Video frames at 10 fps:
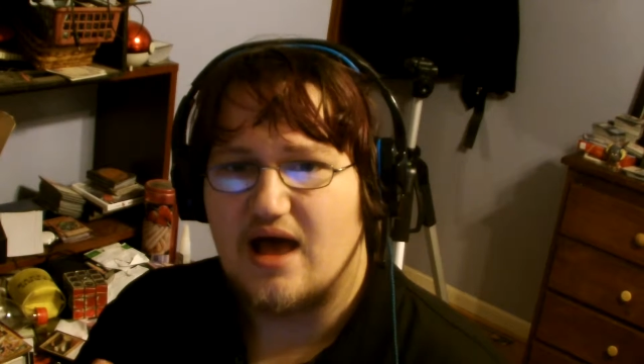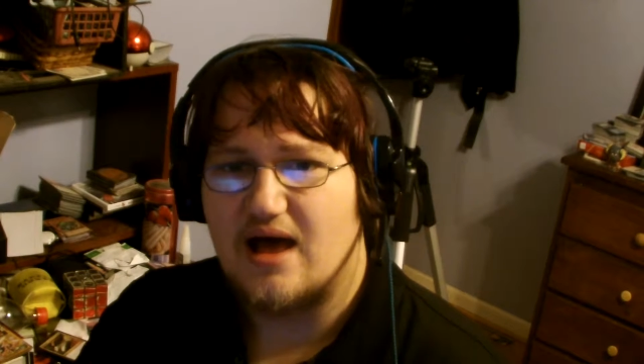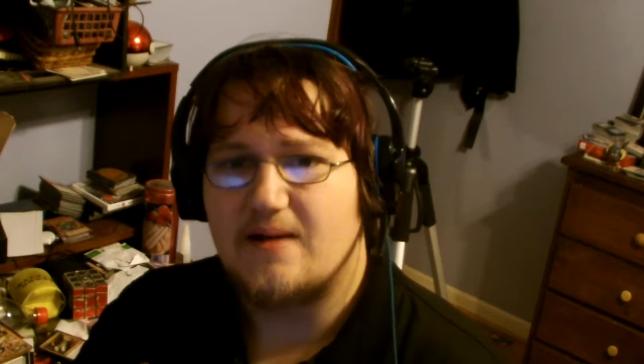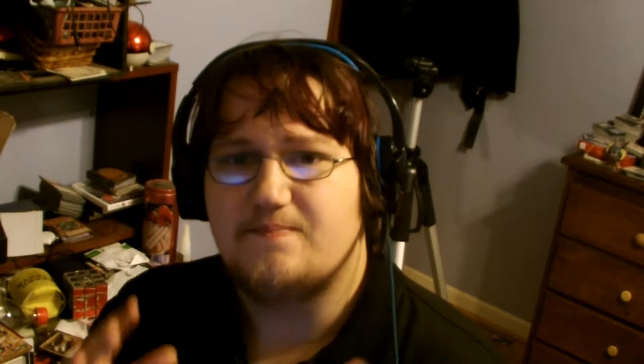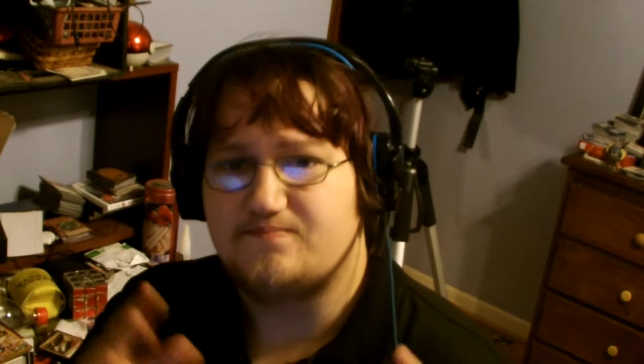
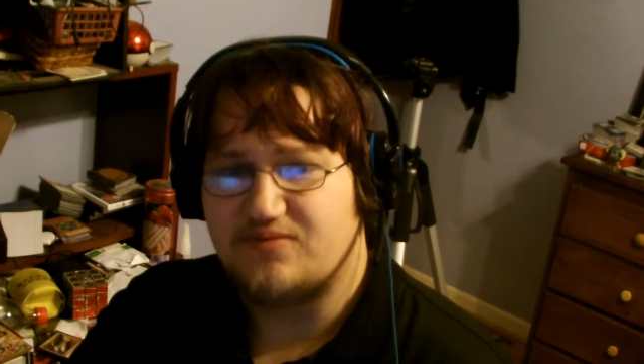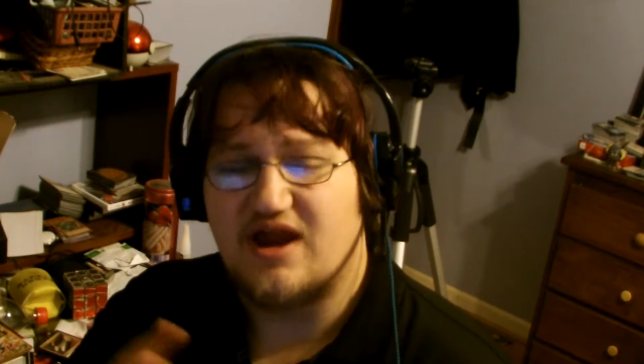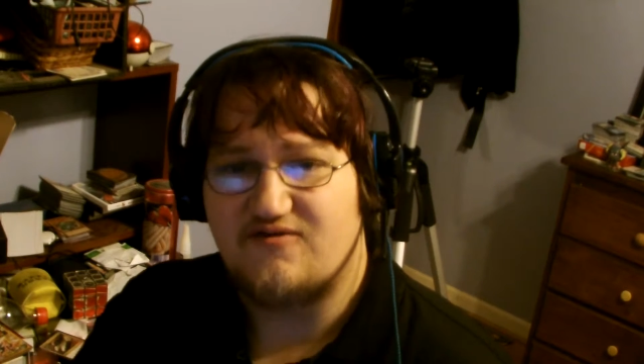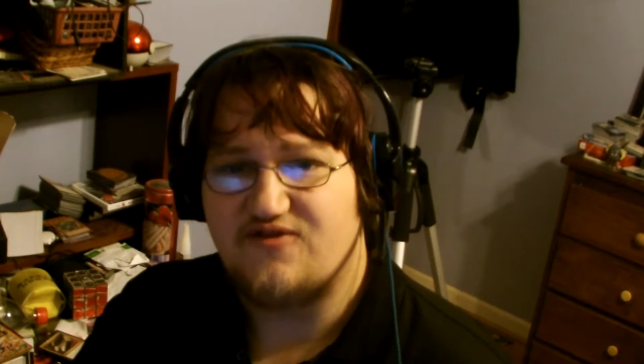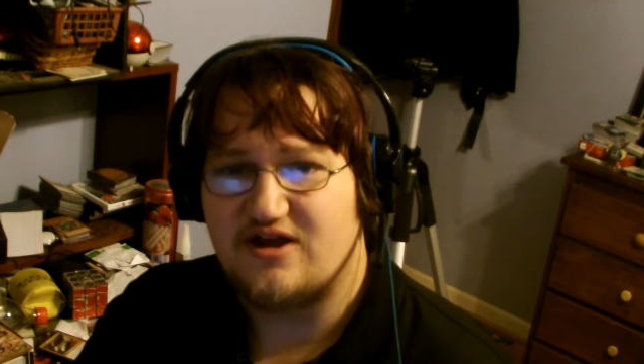Um, but
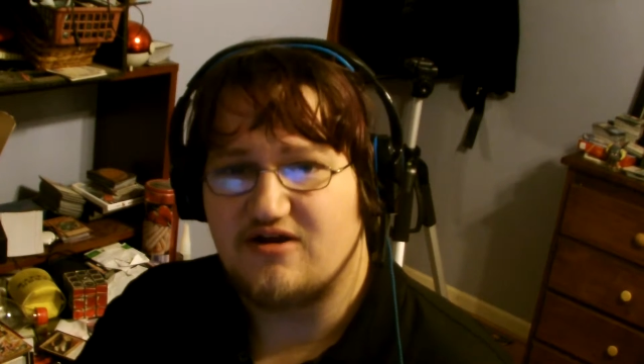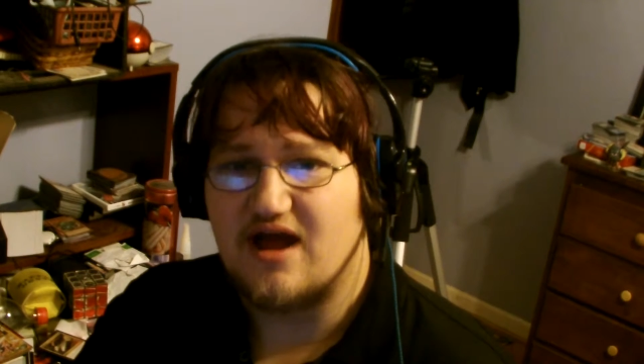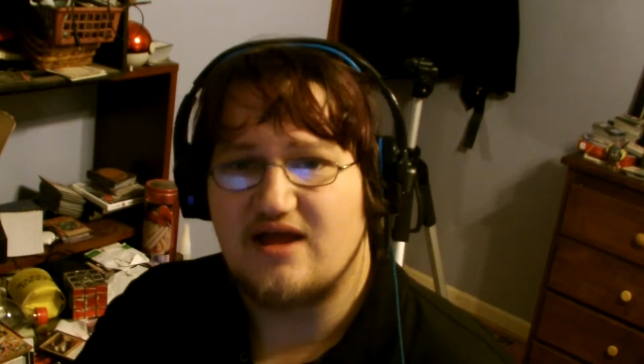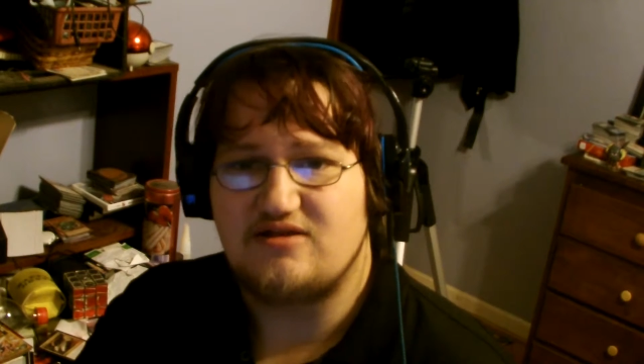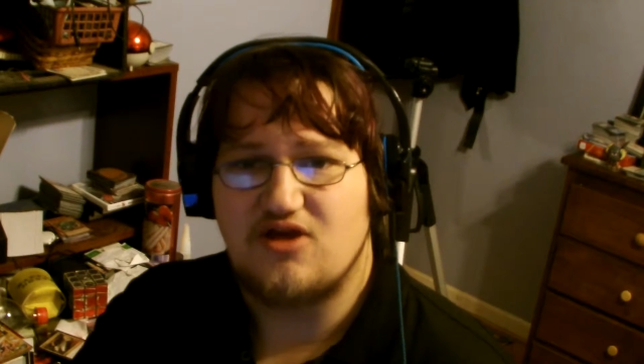I figure
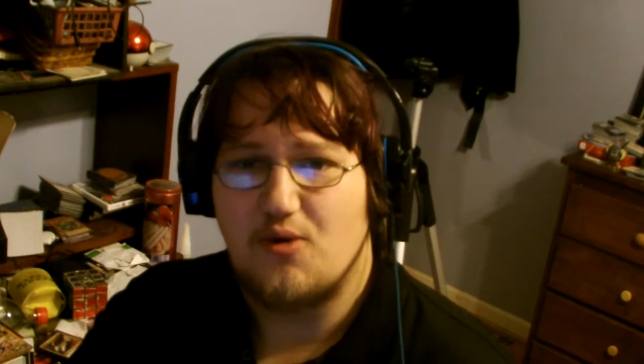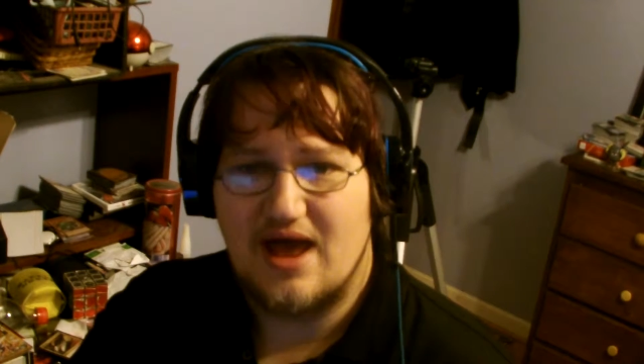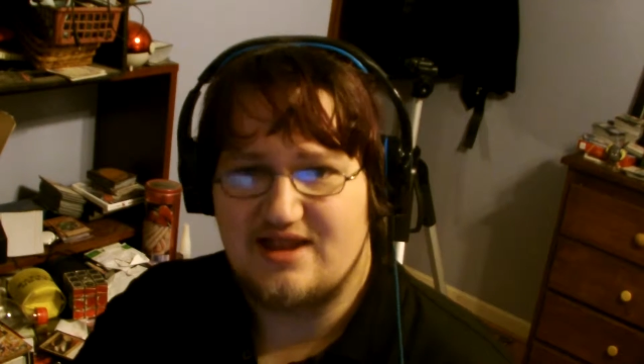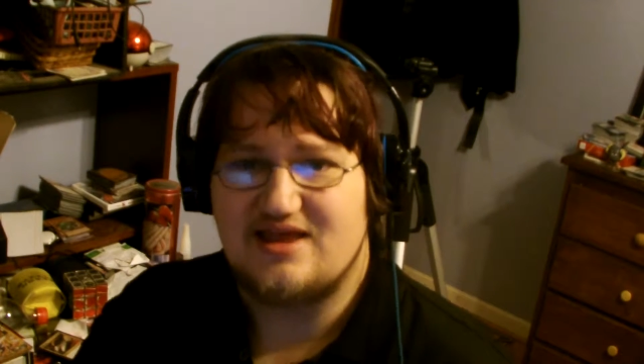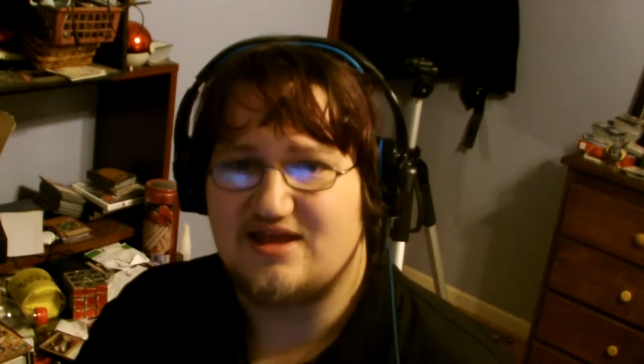I'd go
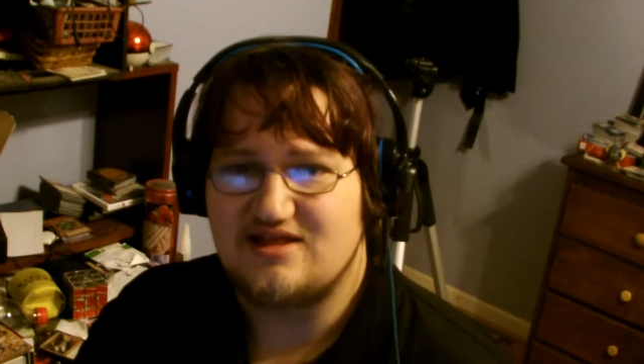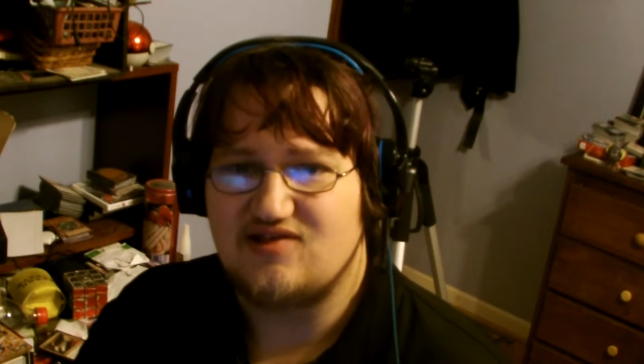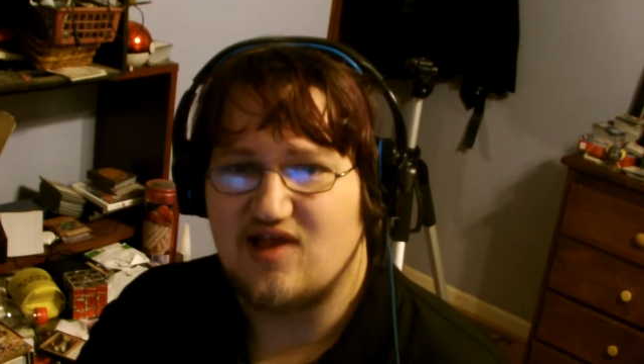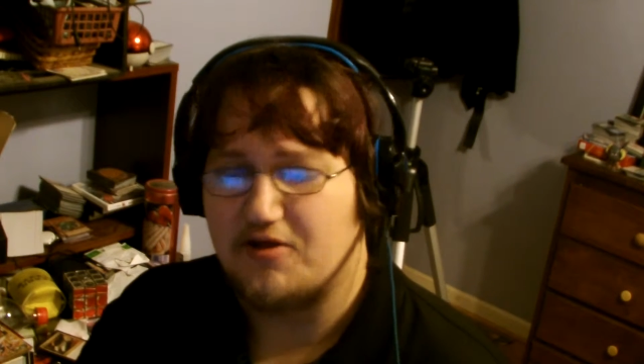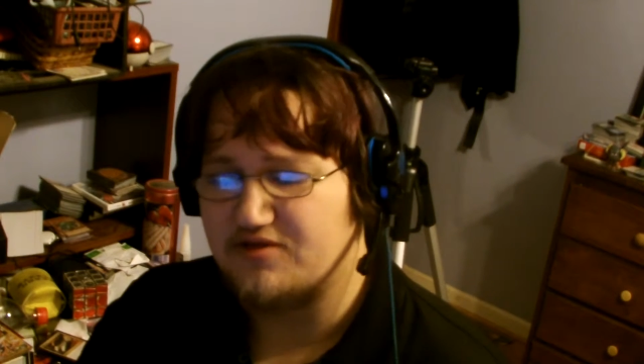ahead and get
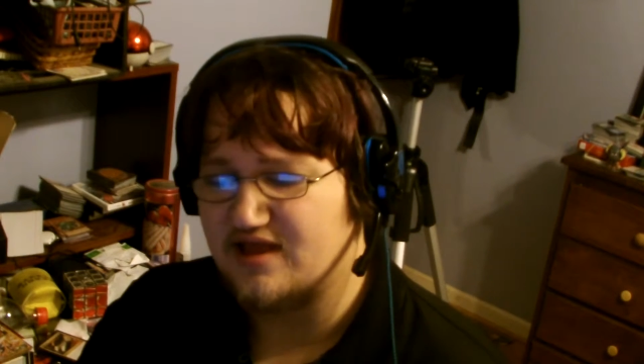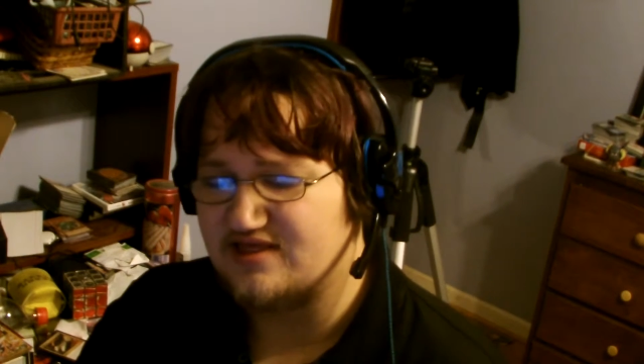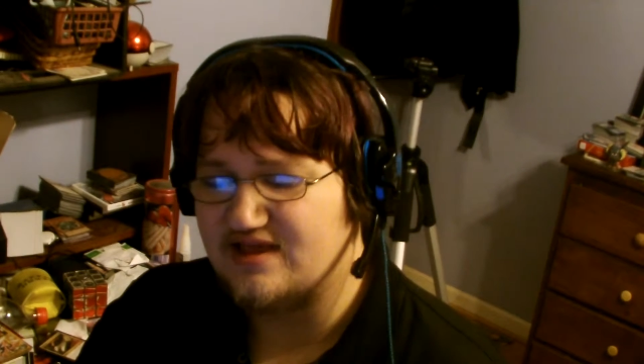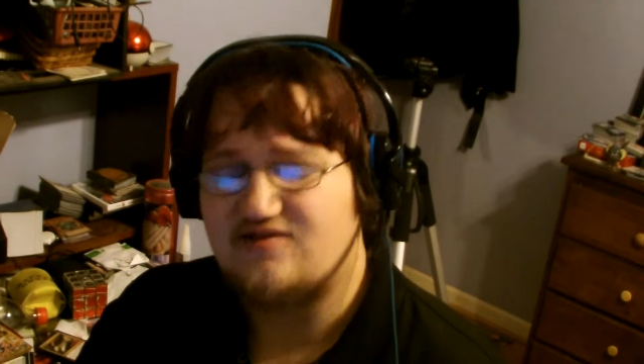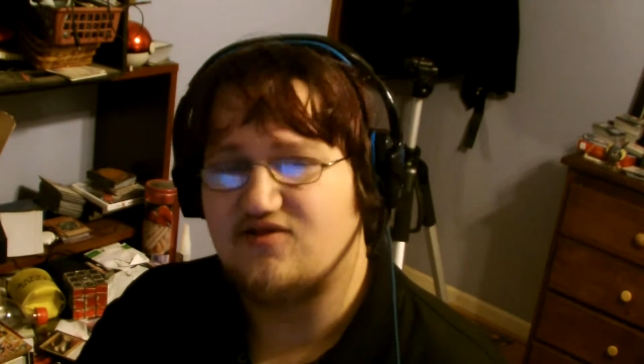this out at
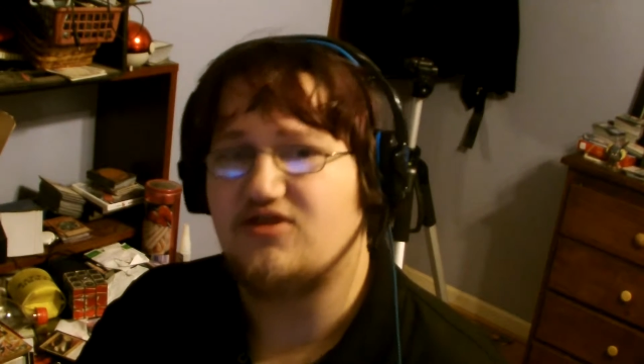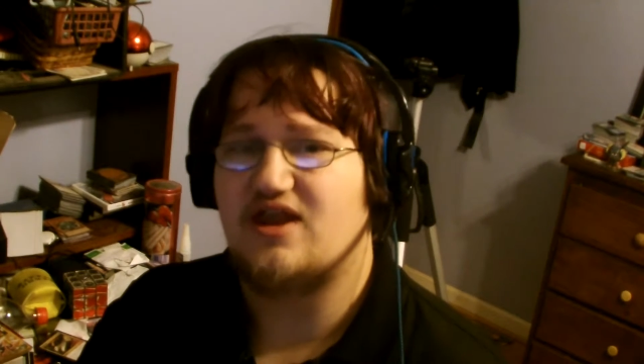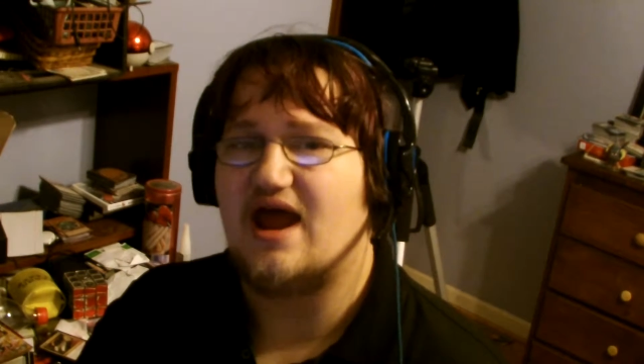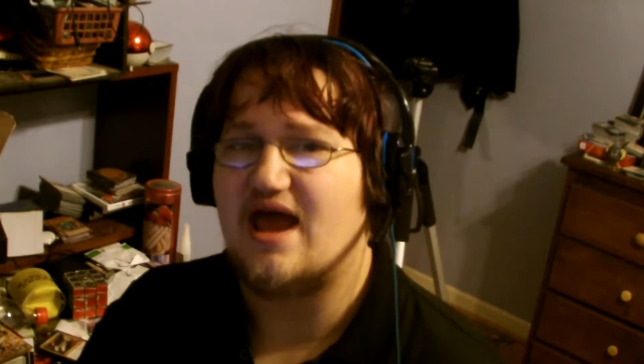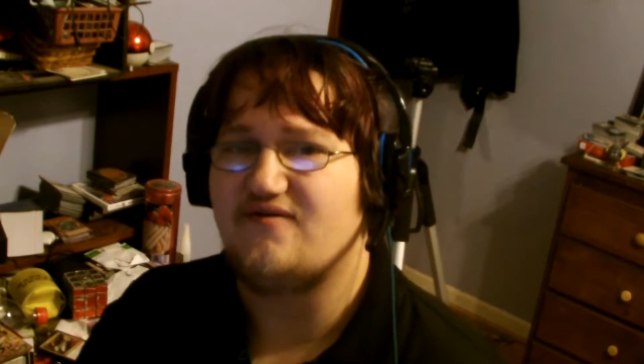least so that
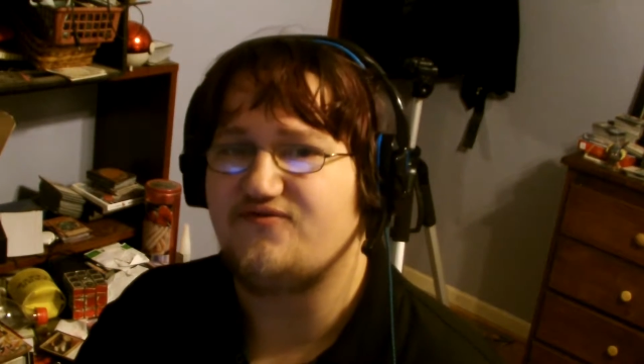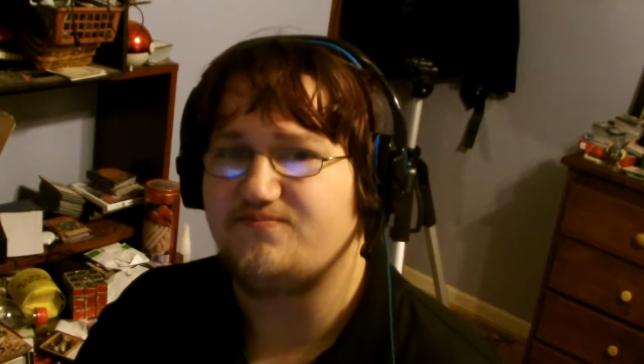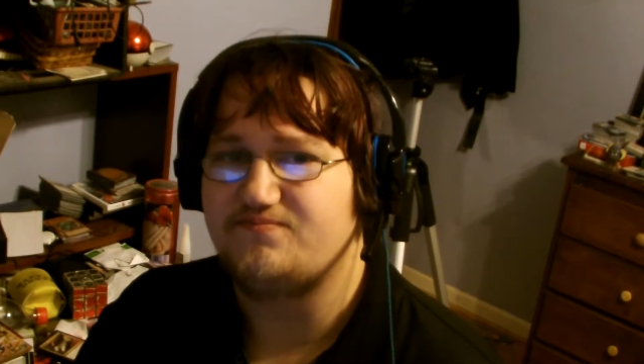I have,